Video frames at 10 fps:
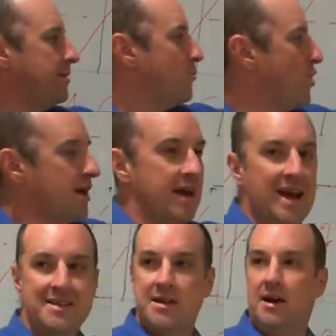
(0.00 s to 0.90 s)
working
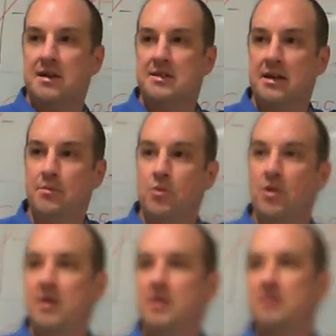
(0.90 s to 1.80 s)
as hard as it can
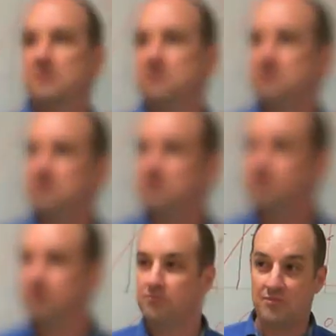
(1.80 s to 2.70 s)
work.
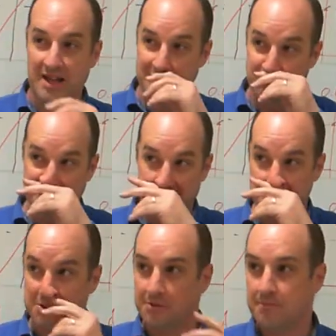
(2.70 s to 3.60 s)
That's all it's going to do.